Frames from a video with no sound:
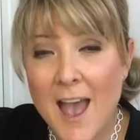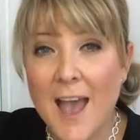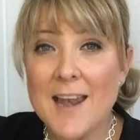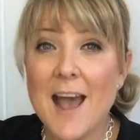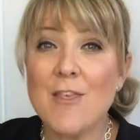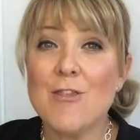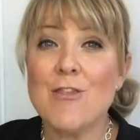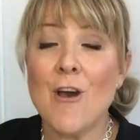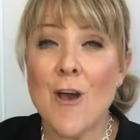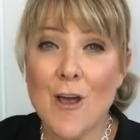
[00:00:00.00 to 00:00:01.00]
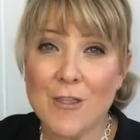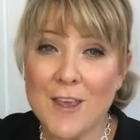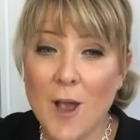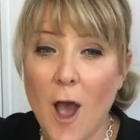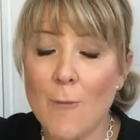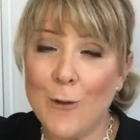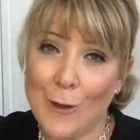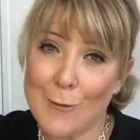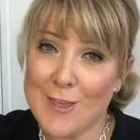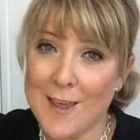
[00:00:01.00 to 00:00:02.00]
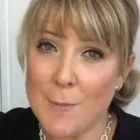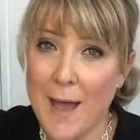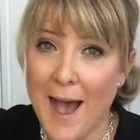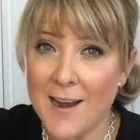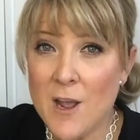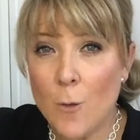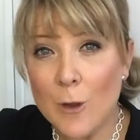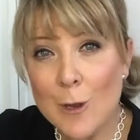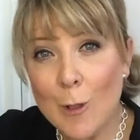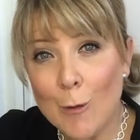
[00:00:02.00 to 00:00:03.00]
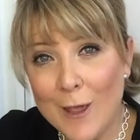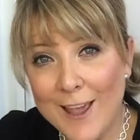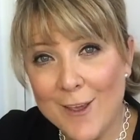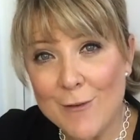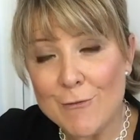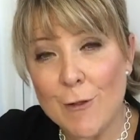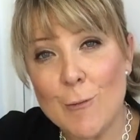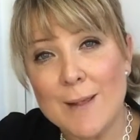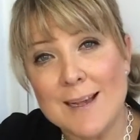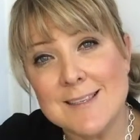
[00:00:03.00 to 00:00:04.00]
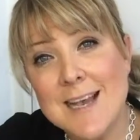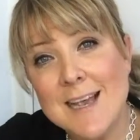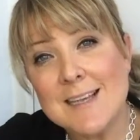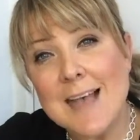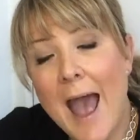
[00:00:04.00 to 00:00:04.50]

And now the third thing I want you to think about when you're looking at your floor plans is,